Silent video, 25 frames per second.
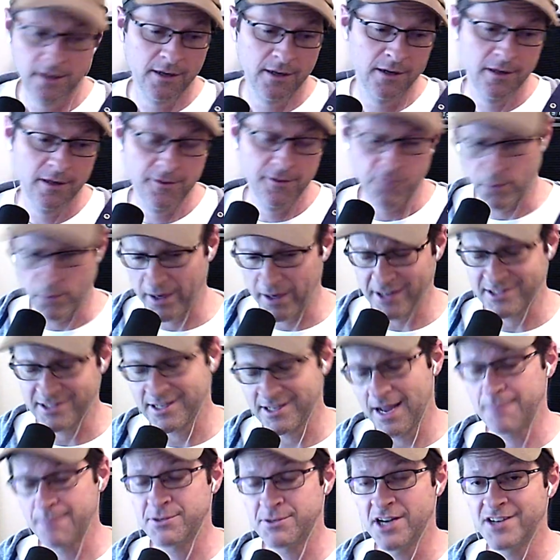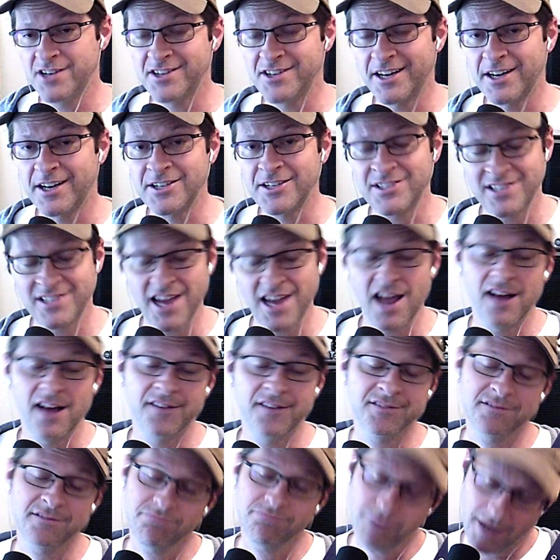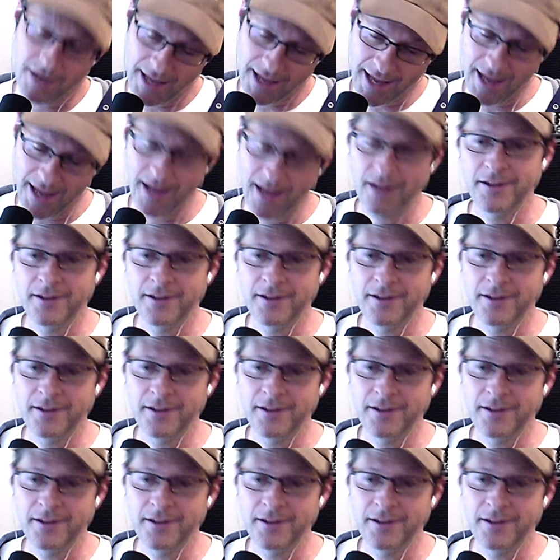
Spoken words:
if we're going to stop judging ourselves, well,